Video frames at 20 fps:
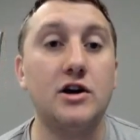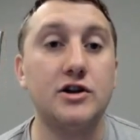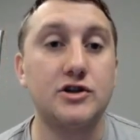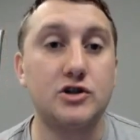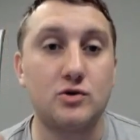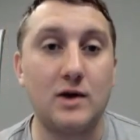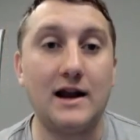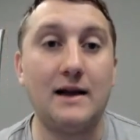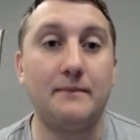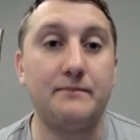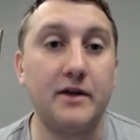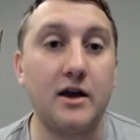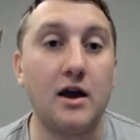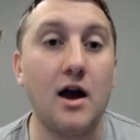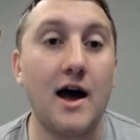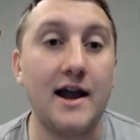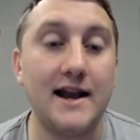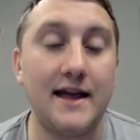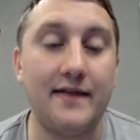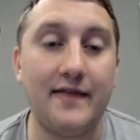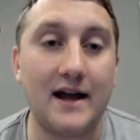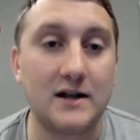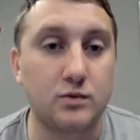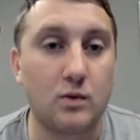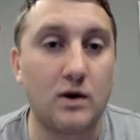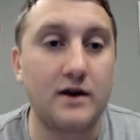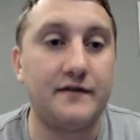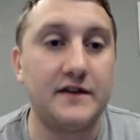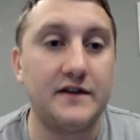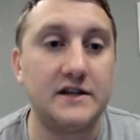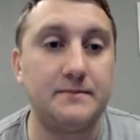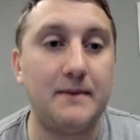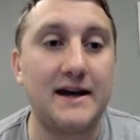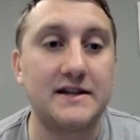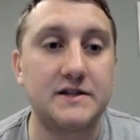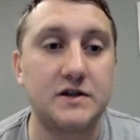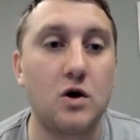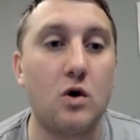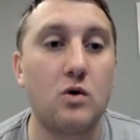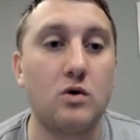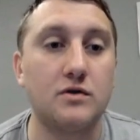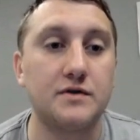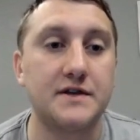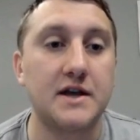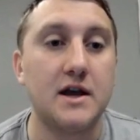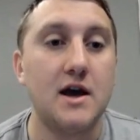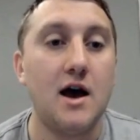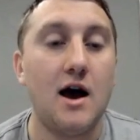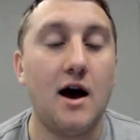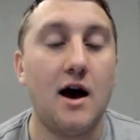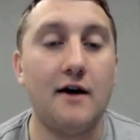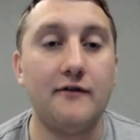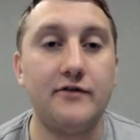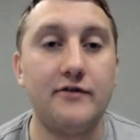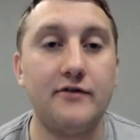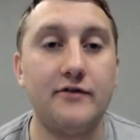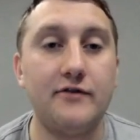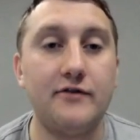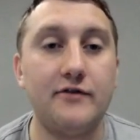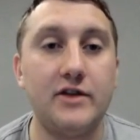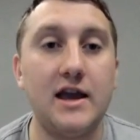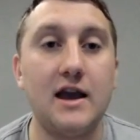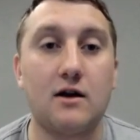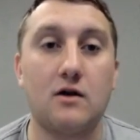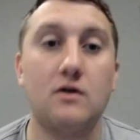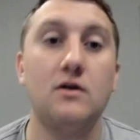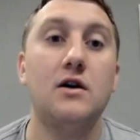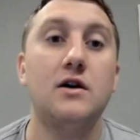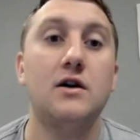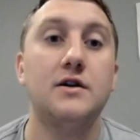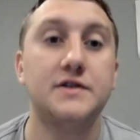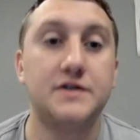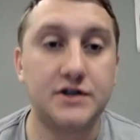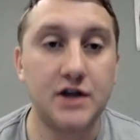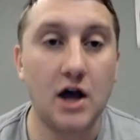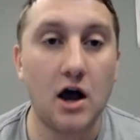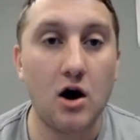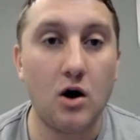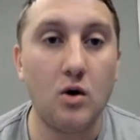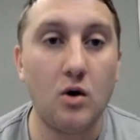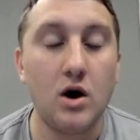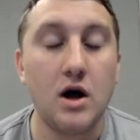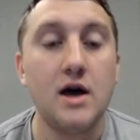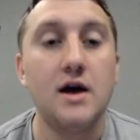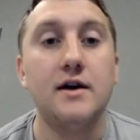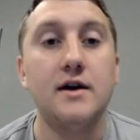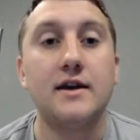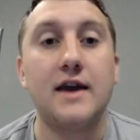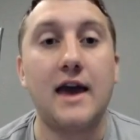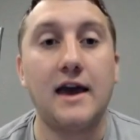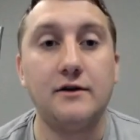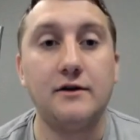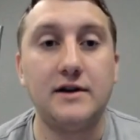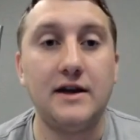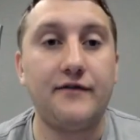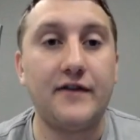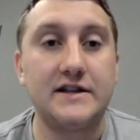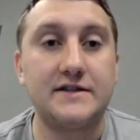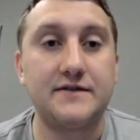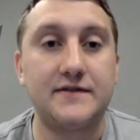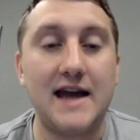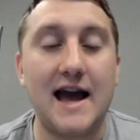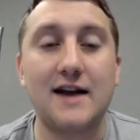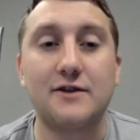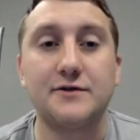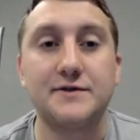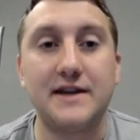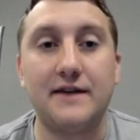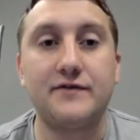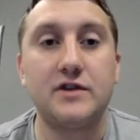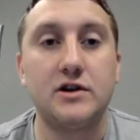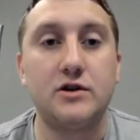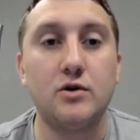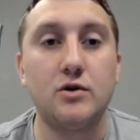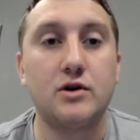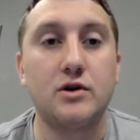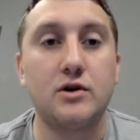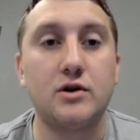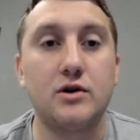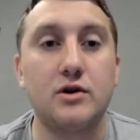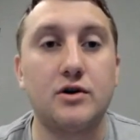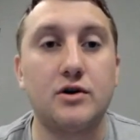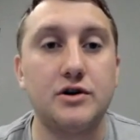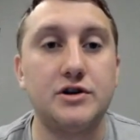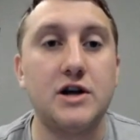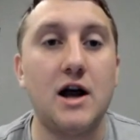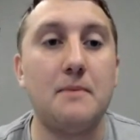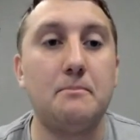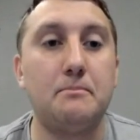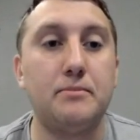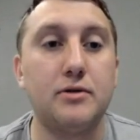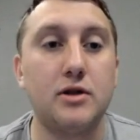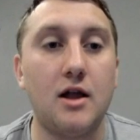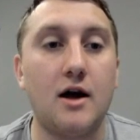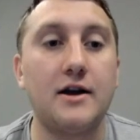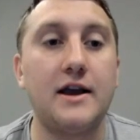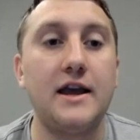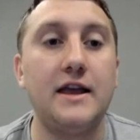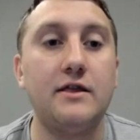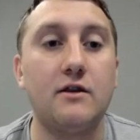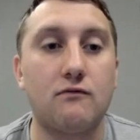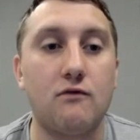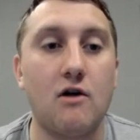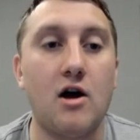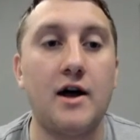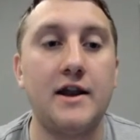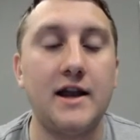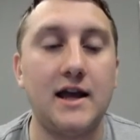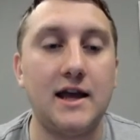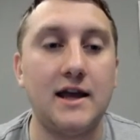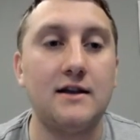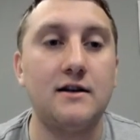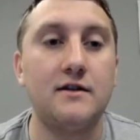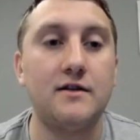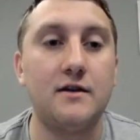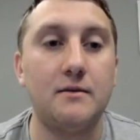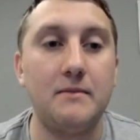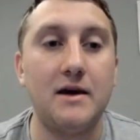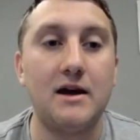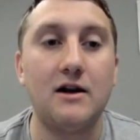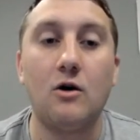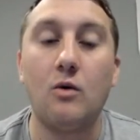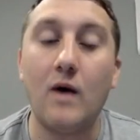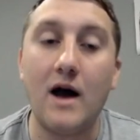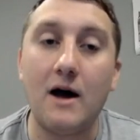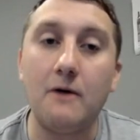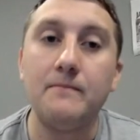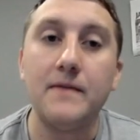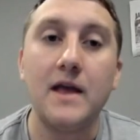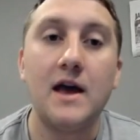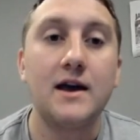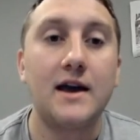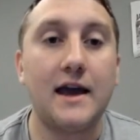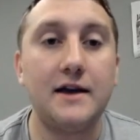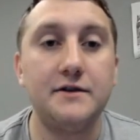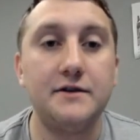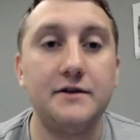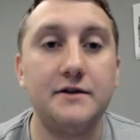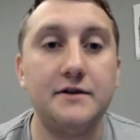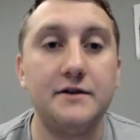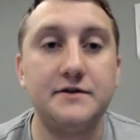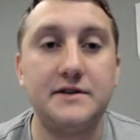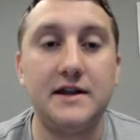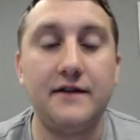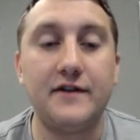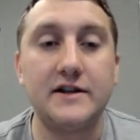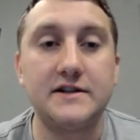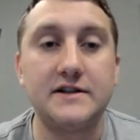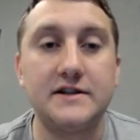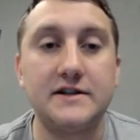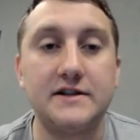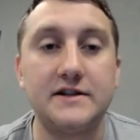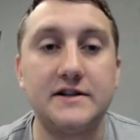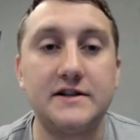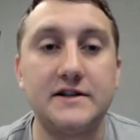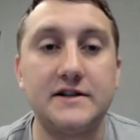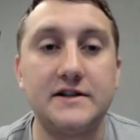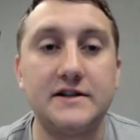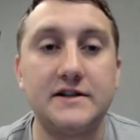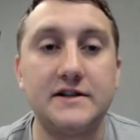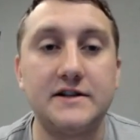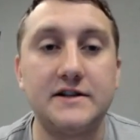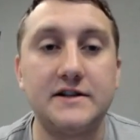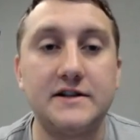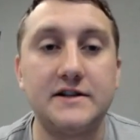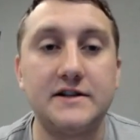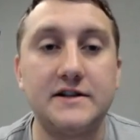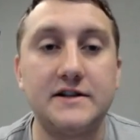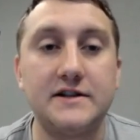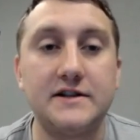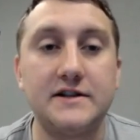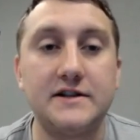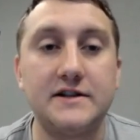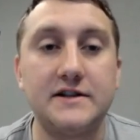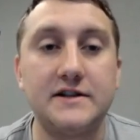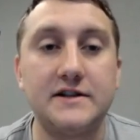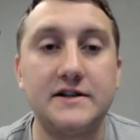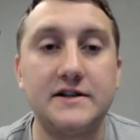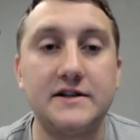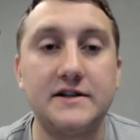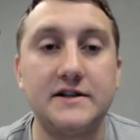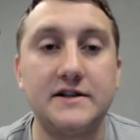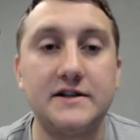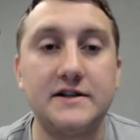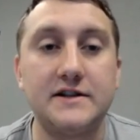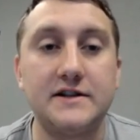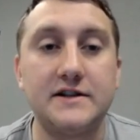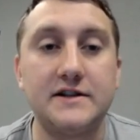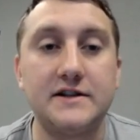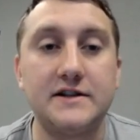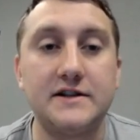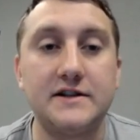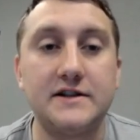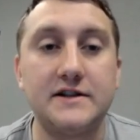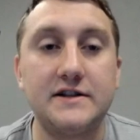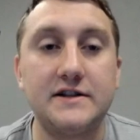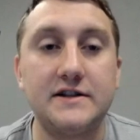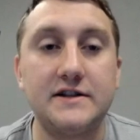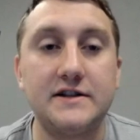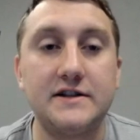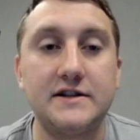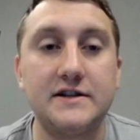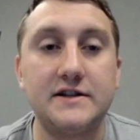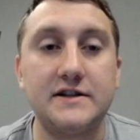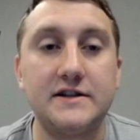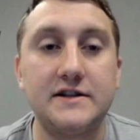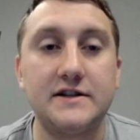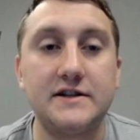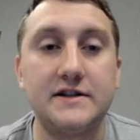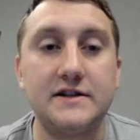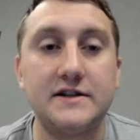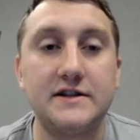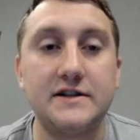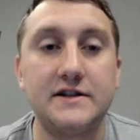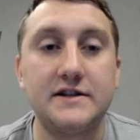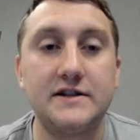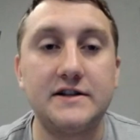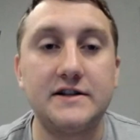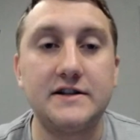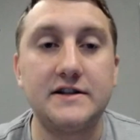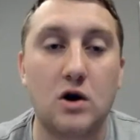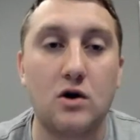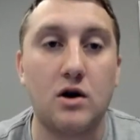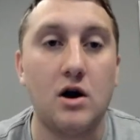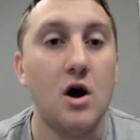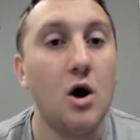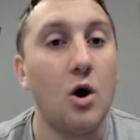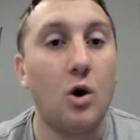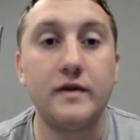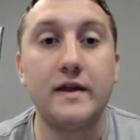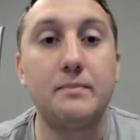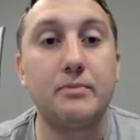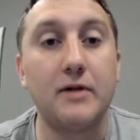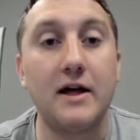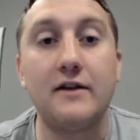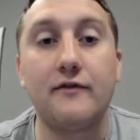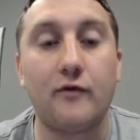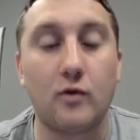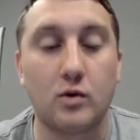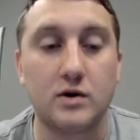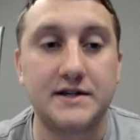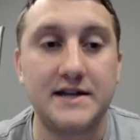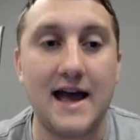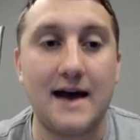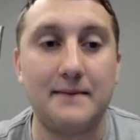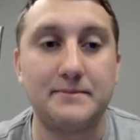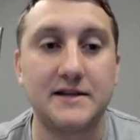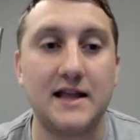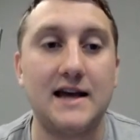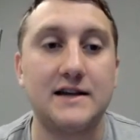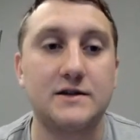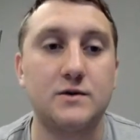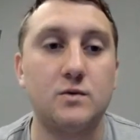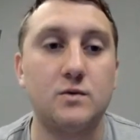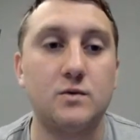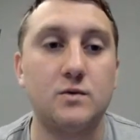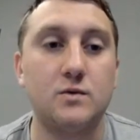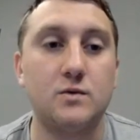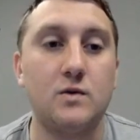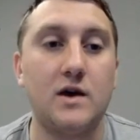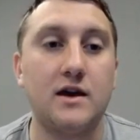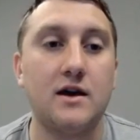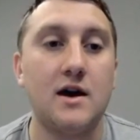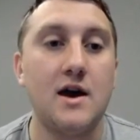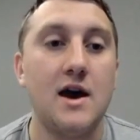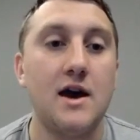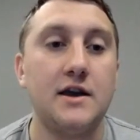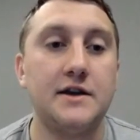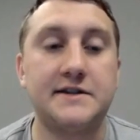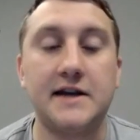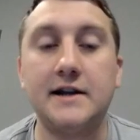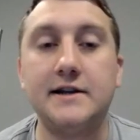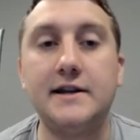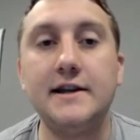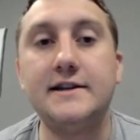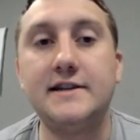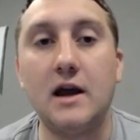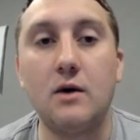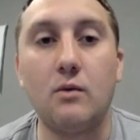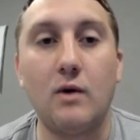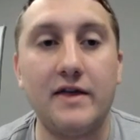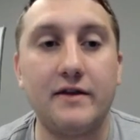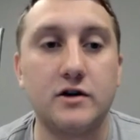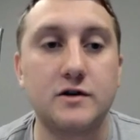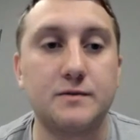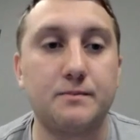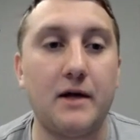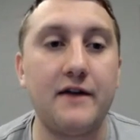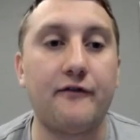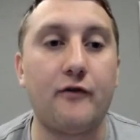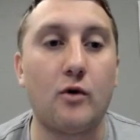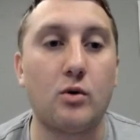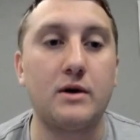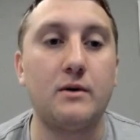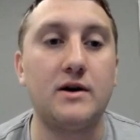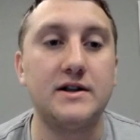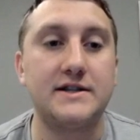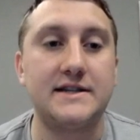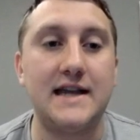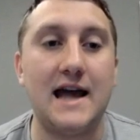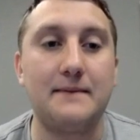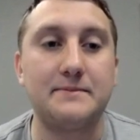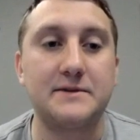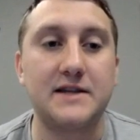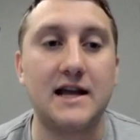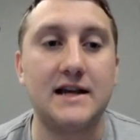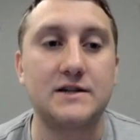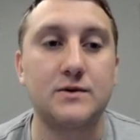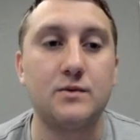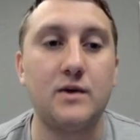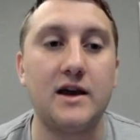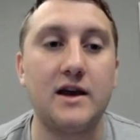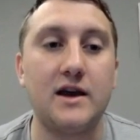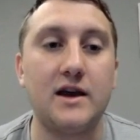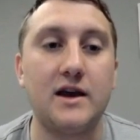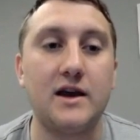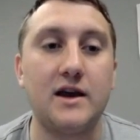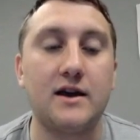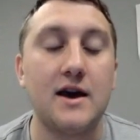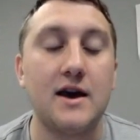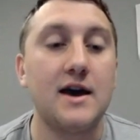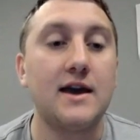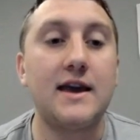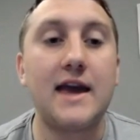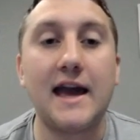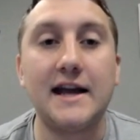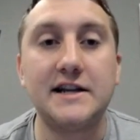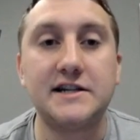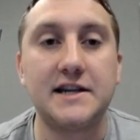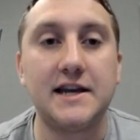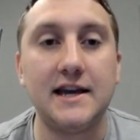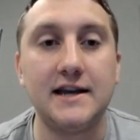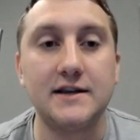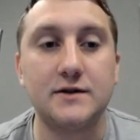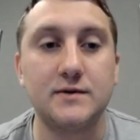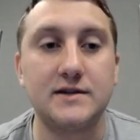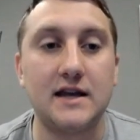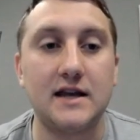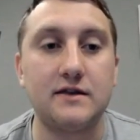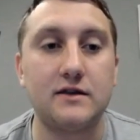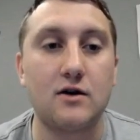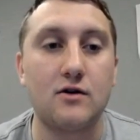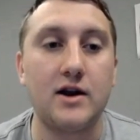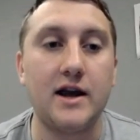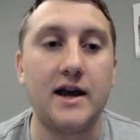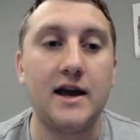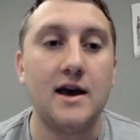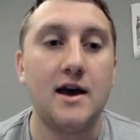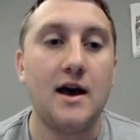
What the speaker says: running straight up the gut. And that's one of his best totals of the year. So KU defensive tackles have to do a good job plugging the run in the middle. Well, KU's defensive tackles are banged up right now. Tommy Dunn was hurt, didn't play last week. Devin Phillips was hurt, only played 4 snaps last week. You saw DJ Withers play 41 snaps last week. Gage Keys was at 30.